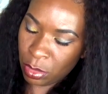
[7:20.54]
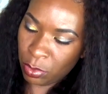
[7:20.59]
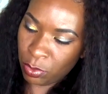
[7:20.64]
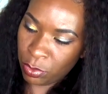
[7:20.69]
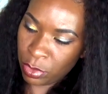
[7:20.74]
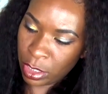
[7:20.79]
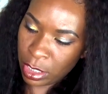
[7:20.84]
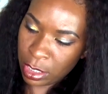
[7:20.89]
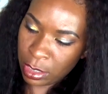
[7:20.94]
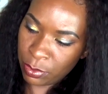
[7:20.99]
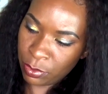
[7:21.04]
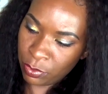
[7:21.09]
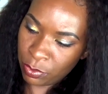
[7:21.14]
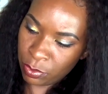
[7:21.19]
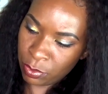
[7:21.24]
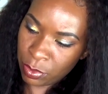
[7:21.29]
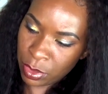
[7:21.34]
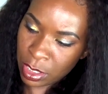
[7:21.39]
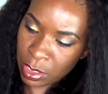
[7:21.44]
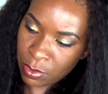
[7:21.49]
But
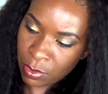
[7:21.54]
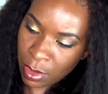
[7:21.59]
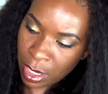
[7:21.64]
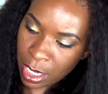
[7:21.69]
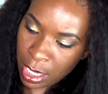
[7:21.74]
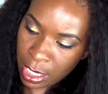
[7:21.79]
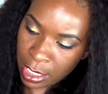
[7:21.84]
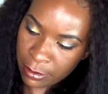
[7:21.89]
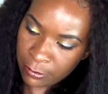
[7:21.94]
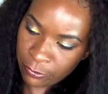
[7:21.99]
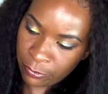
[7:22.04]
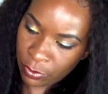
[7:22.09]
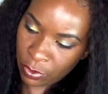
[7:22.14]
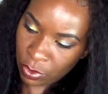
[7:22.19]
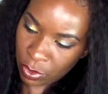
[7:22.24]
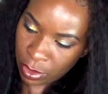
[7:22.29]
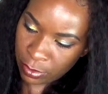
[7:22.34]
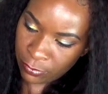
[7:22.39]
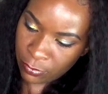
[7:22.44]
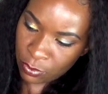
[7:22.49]
be
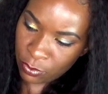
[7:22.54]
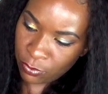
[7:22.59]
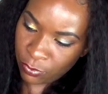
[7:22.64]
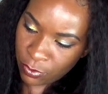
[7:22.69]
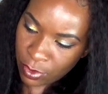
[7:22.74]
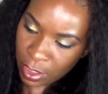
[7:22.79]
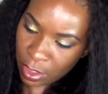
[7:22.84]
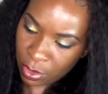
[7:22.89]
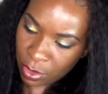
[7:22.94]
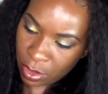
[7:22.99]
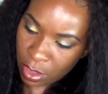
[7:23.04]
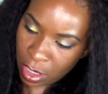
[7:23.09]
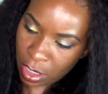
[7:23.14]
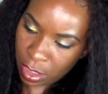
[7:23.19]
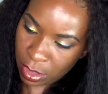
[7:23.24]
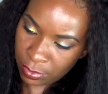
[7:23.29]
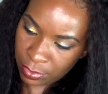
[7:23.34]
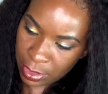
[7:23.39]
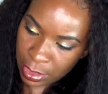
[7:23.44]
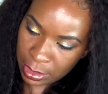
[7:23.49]
mindful, if you finger
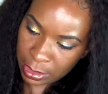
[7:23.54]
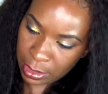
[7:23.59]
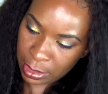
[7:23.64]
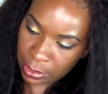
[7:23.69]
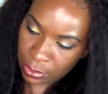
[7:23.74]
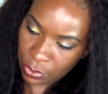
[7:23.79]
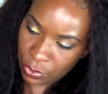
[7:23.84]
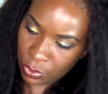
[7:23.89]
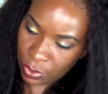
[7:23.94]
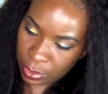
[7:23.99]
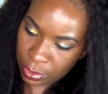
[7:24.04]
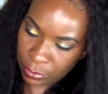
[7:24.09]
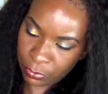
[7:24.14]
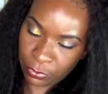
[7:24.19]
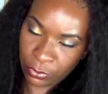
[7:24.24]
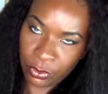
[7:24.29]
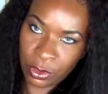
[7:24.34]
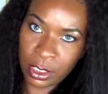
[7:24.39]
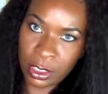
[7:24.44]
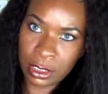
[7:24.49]
comb this, it's going to
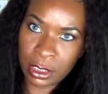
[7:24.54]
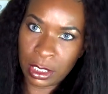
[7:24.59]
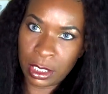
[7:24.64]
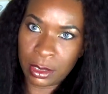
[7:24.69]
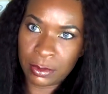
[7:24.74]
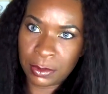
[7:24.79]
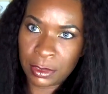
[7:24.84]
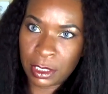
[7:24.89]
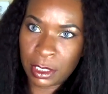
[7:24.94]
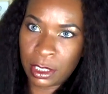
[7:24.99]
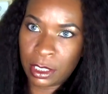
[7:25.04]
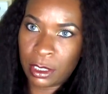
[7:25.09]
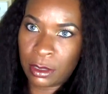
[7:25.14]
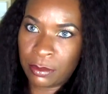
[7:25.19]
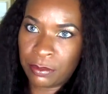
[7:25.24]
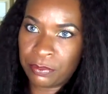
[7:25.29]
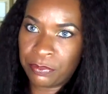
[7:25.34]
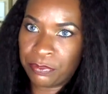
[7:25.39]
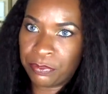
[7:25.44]
frizz up some.